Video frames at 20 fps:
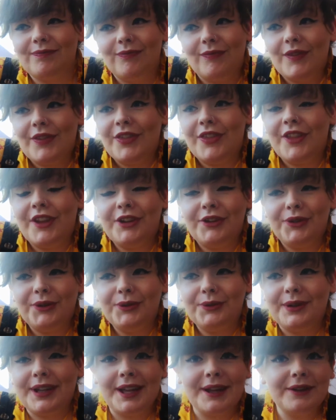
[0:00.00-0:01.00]
They
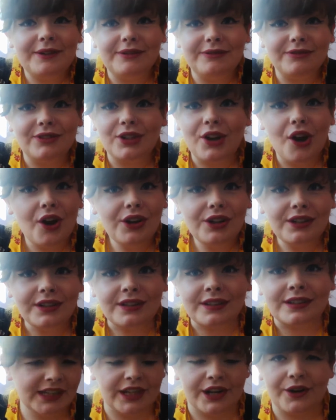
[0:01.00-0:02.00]
do get
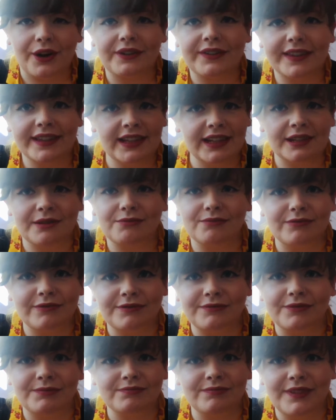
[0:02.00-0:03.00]
forgotten. You know, I've seen it
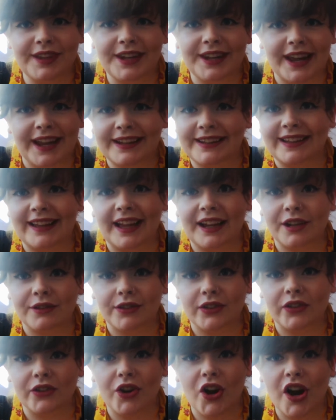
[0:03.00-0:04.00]
in a headline of a
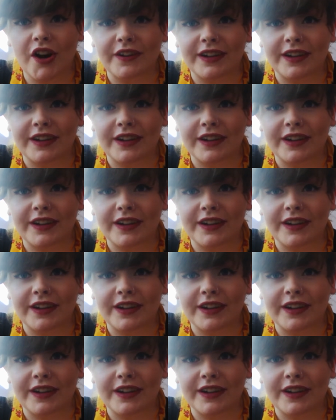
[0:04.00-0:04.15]
story.